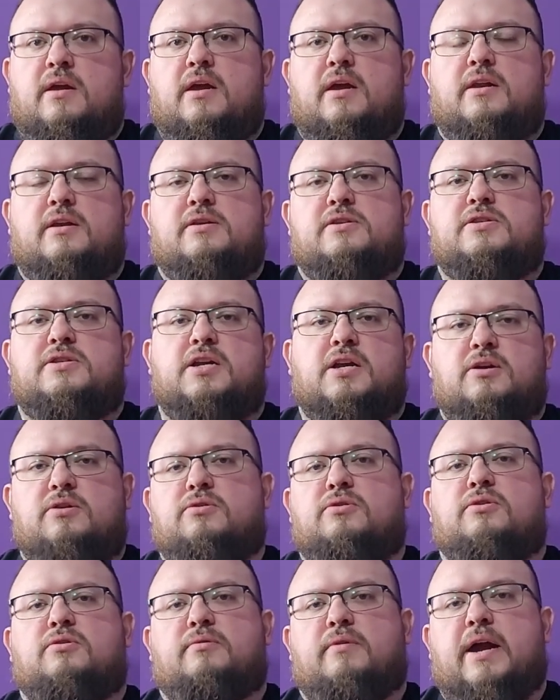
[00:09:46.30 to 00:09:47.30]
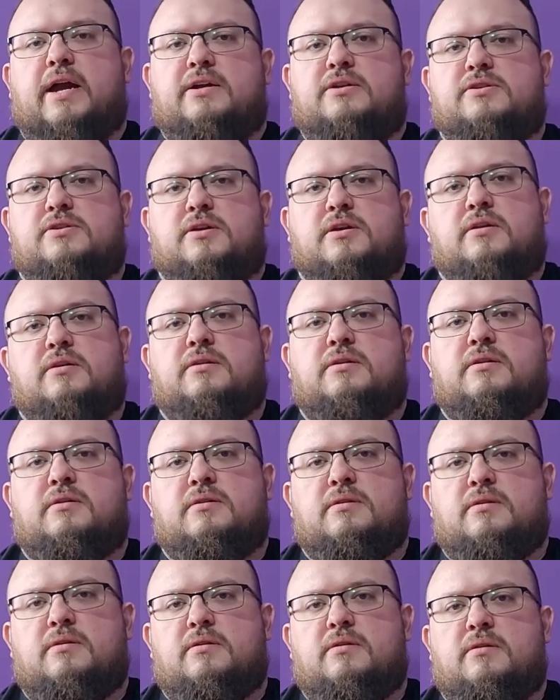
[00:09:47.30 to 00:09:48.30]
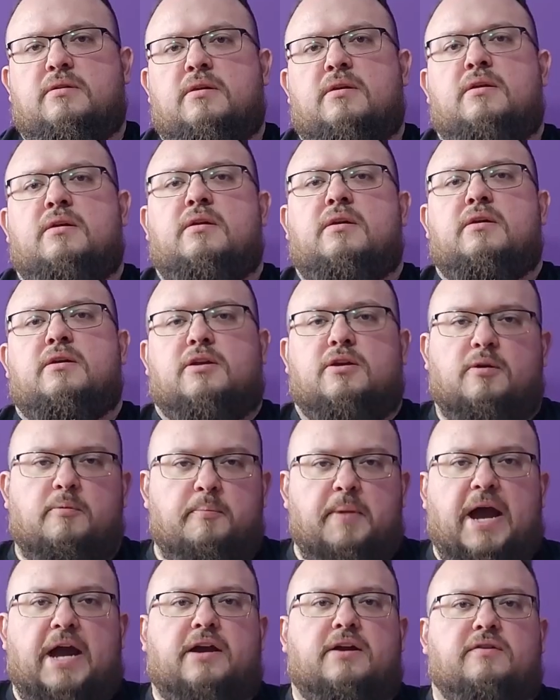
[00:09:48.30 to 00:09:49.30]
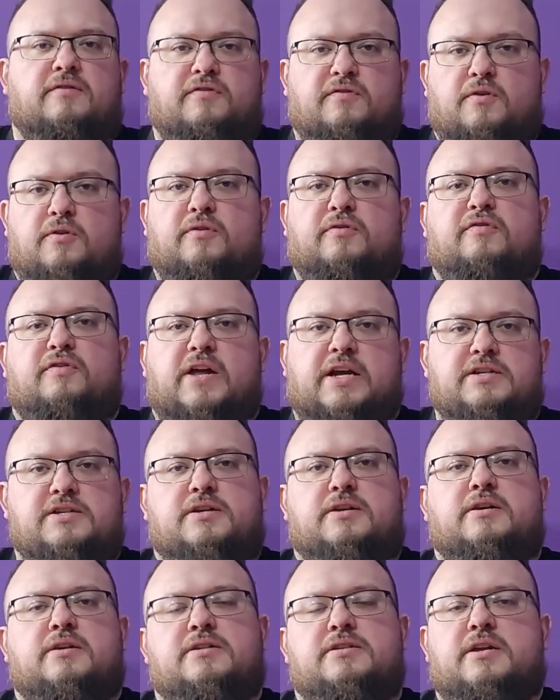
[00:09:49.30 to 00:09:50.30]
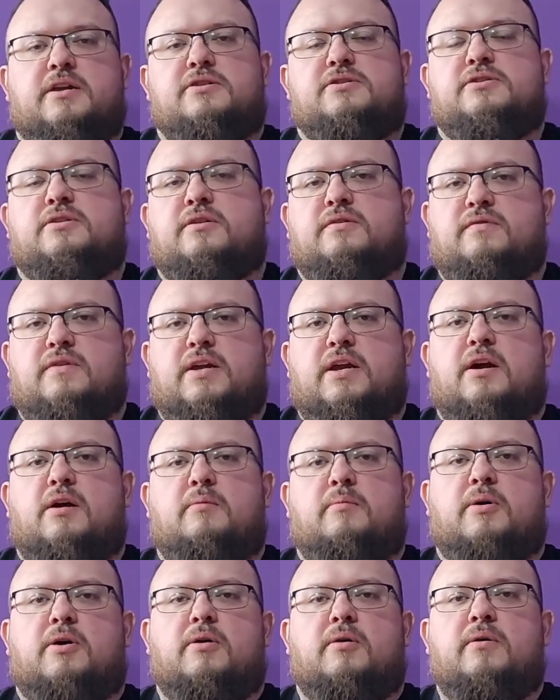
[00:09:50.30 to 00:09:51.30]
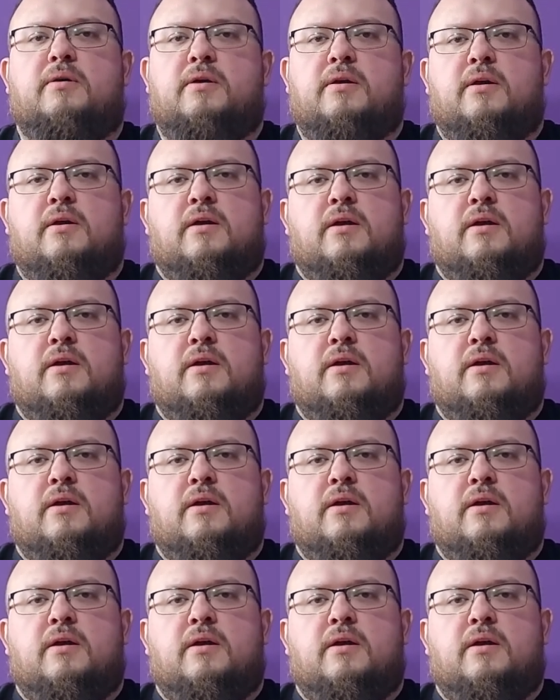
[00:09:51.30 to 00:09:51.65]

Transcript: in a single direction, back and forth flexion extension of the elbow.